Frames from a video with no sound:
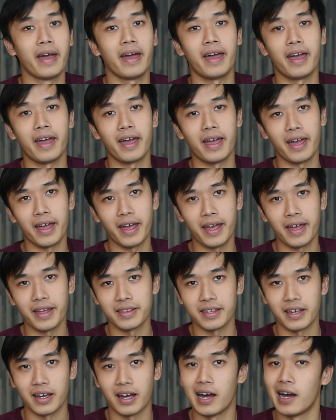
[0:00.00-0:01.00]

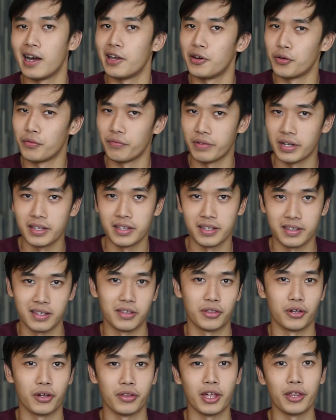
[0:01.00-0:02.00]
And I don't really think
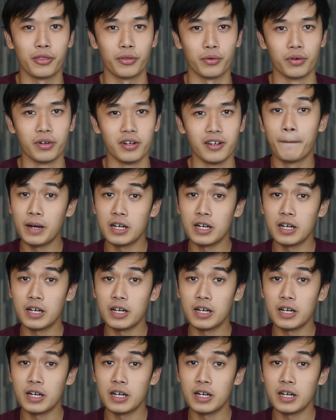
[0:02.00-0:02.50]
they thought that through.